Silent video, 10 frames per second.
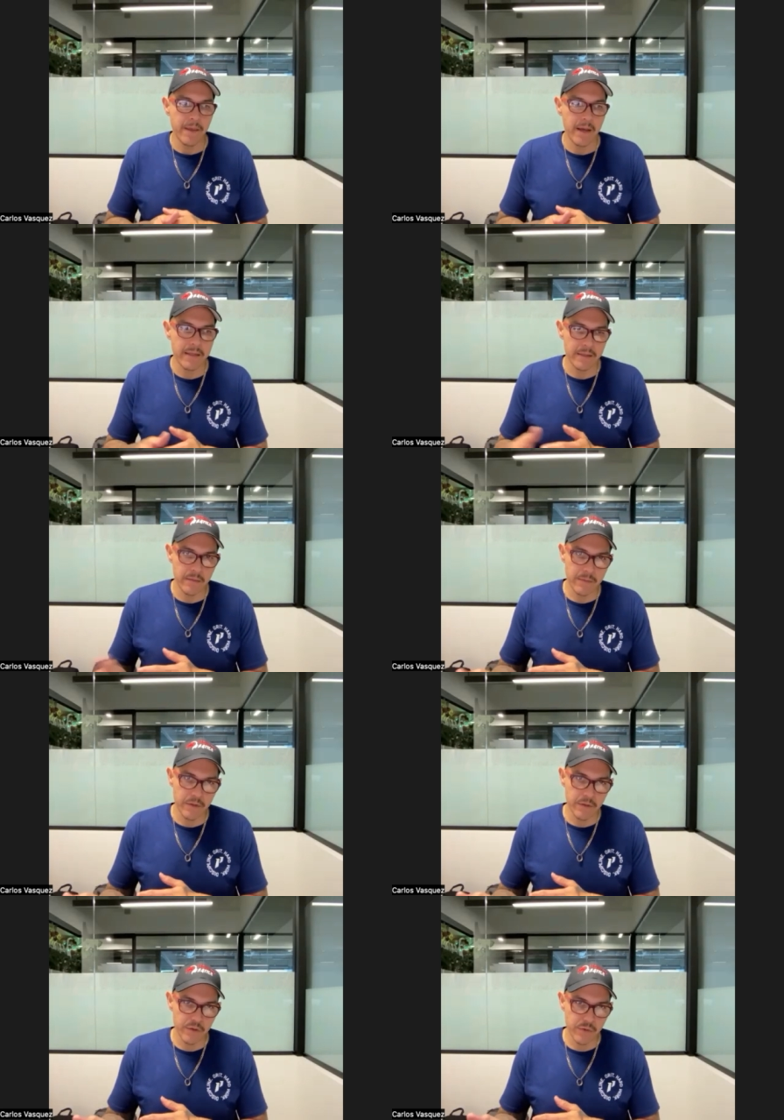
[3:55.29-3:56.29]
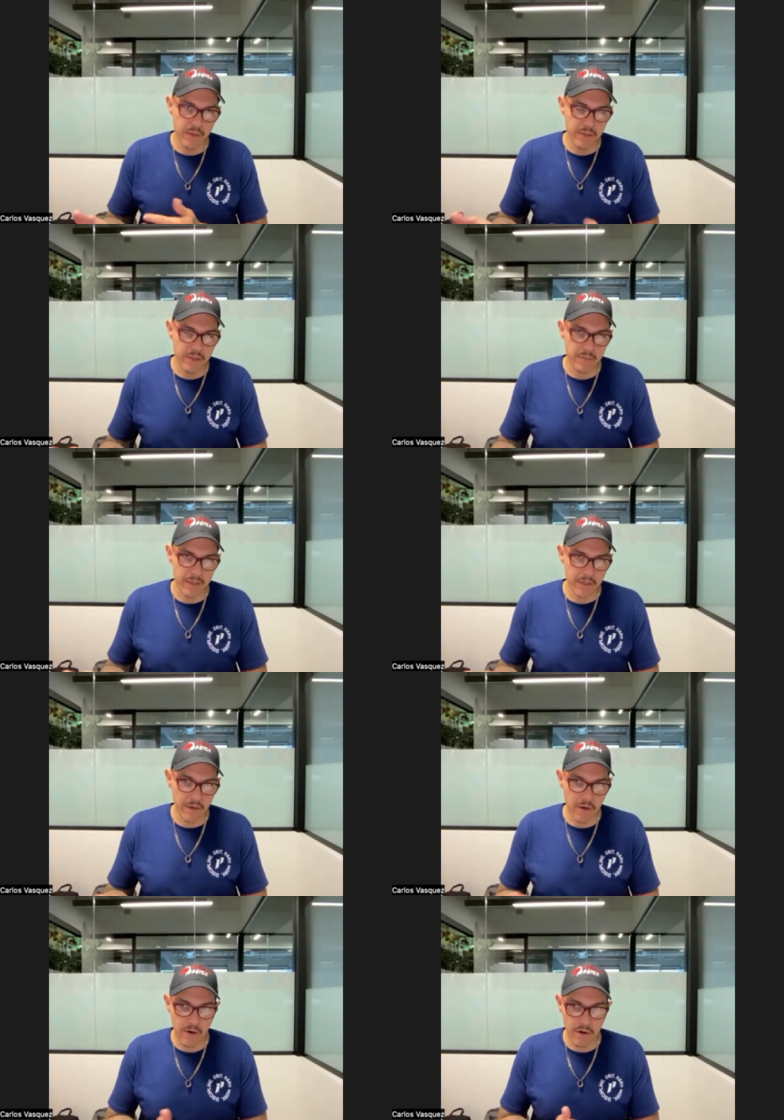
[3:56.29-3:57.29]
I ended up in the streets, sleeping in a
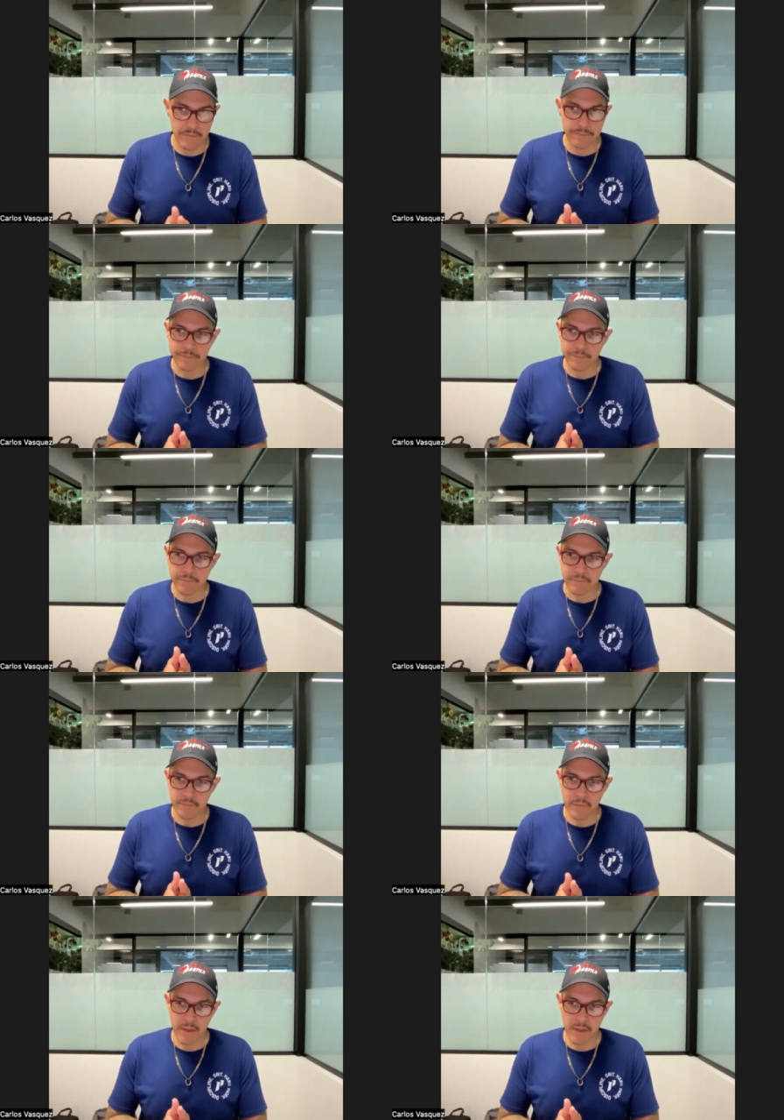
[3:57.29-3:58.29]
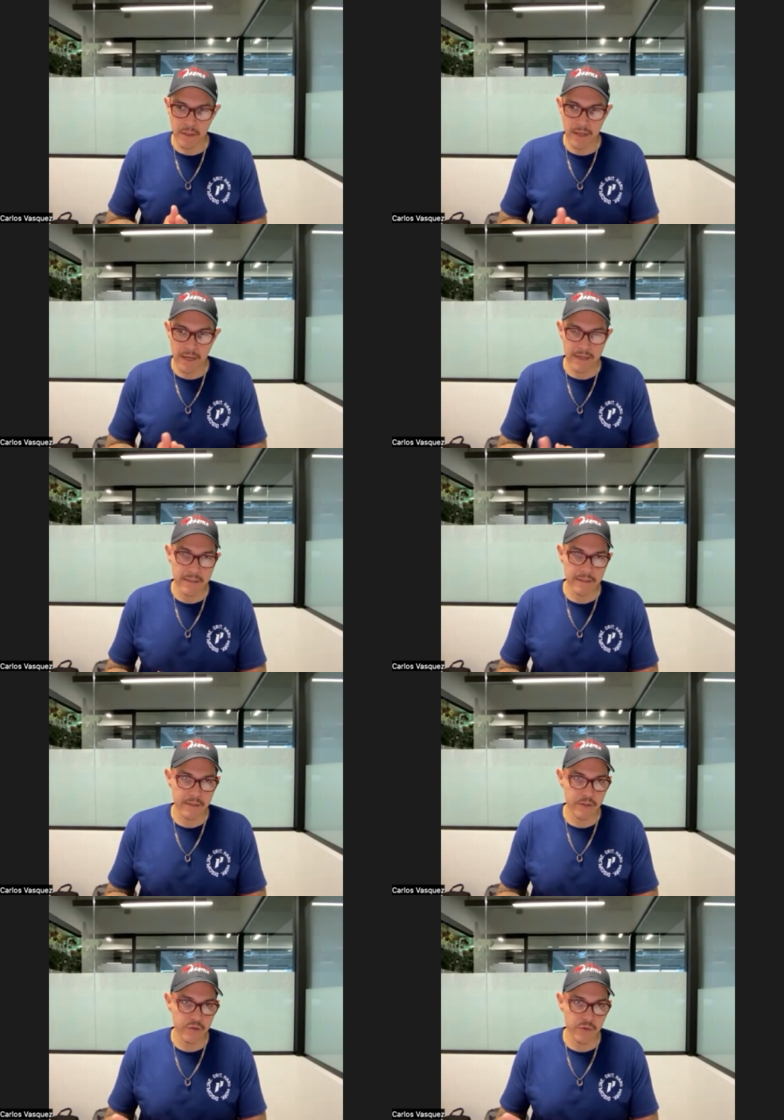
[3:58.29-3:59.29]
car, uh, got addicted
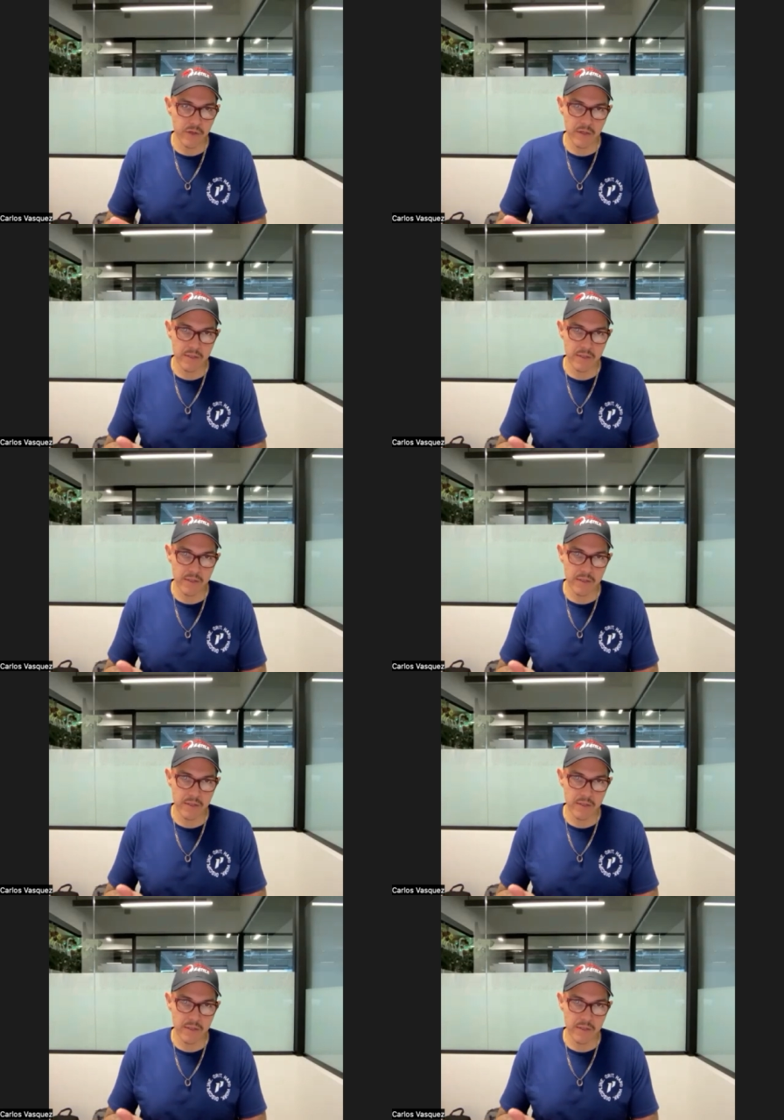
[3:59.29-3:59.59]
to drugs,